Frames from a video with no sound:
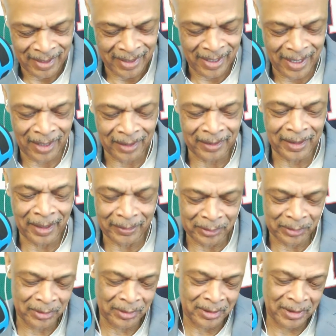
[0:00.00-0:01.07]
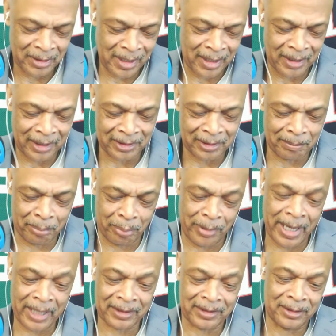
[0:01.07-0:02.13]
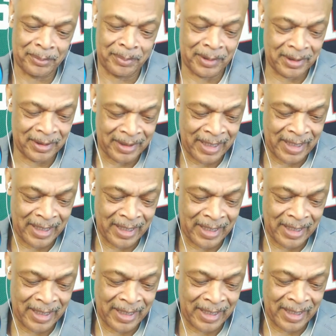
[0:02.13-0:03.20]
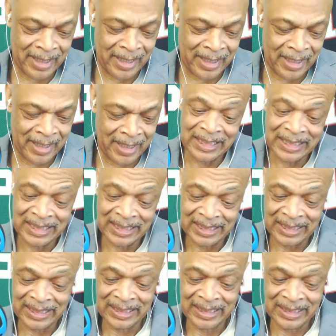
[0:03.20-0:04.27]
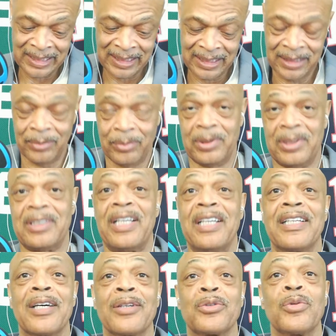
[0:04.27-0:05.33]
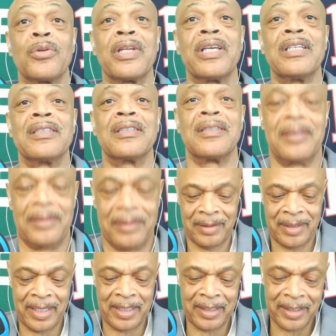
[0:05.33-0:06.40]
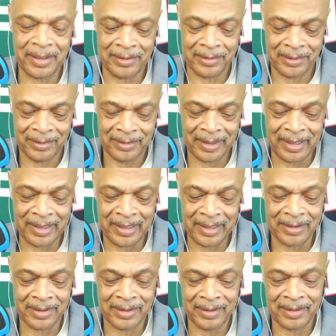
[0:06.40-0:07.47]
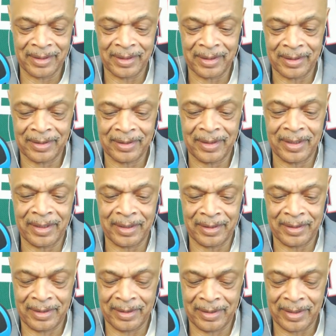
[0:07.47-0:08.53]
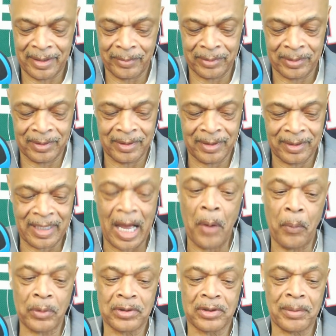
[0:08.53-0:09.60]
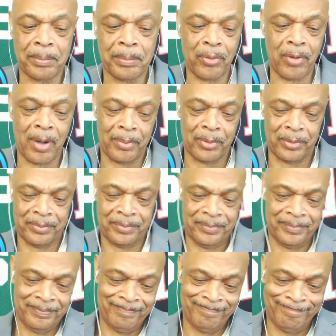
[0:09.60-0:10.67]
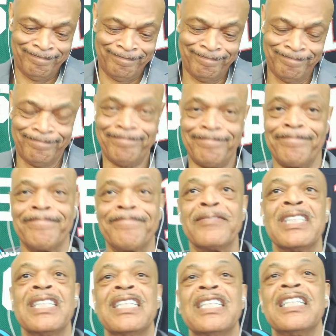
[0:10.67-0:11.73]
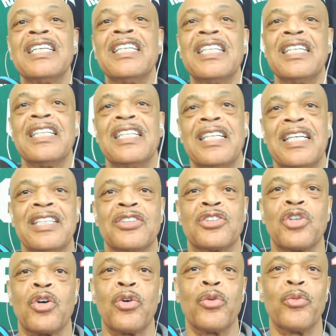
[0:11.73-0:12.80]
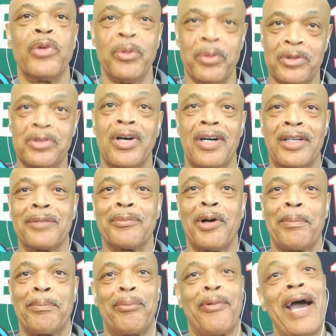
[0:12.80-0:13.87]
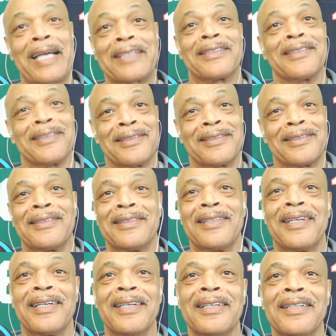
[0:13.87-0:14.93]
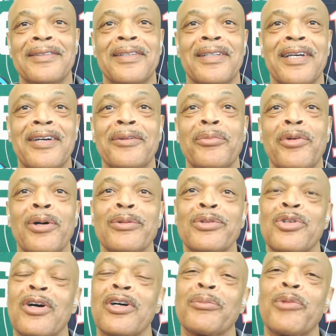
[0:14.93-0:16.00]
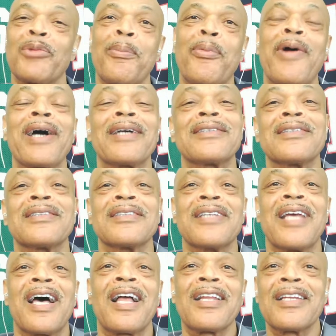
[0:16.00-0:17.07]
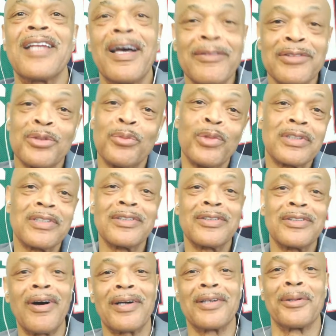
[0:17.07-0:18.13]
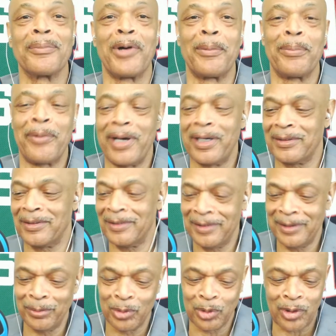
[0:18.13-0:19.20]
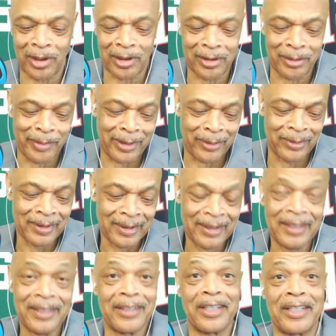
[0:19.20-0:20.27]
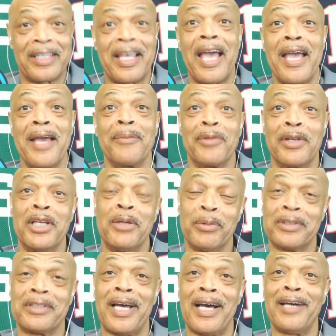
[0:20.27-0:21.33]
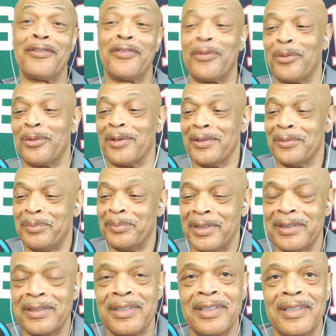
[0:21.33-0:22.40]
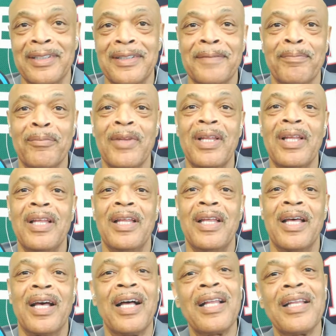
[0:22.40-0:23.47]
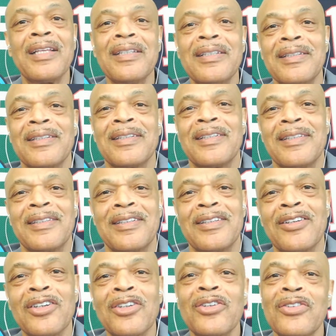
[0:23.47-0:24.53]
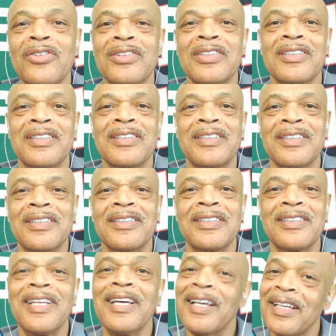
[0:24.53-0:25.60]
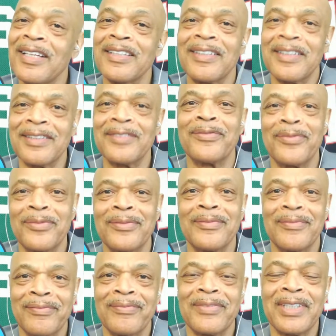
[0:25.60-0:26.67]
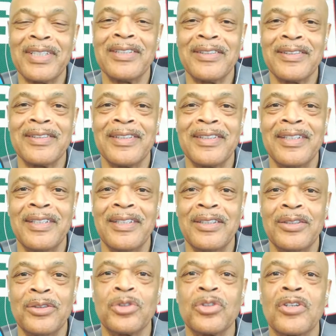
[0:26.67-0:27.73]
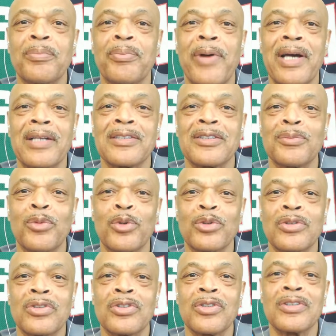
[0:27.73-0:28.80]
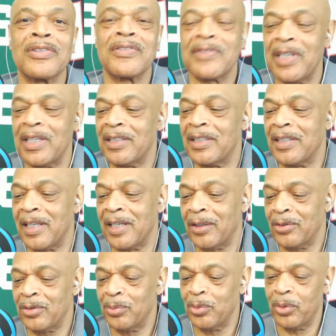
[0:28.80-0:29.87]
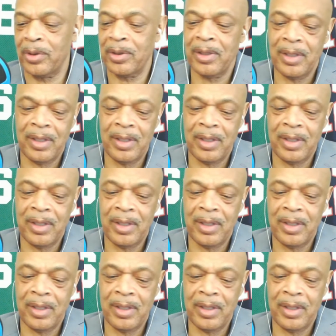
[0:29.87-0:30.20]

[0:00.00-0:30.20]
Allen Iverson did not like to practice because Allen Iverson was staying out too late at night, and and that was the problem. hmm And so we were talking about practice. Yeah, Larry Brown was talking about practice, and Allen Iverson wasn't talking about practice. He was talking about the game that he would die for. But Allen, you know, yeah, yeah, you should have practiced more. You should have stayed in the house more.